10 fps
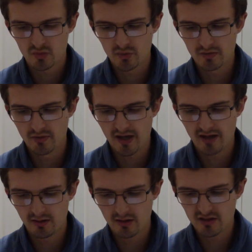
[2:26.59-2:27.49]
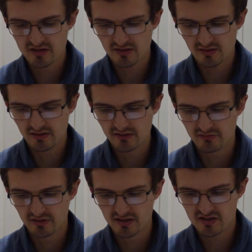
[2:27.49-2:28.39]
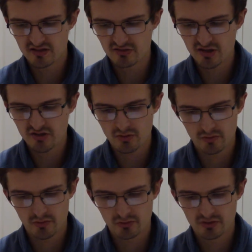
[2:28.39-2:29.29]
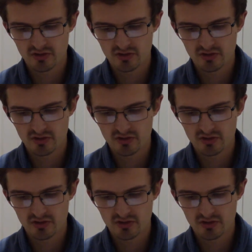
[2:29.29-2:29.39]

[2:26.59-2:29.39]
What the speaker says: we biologically release stress hormones,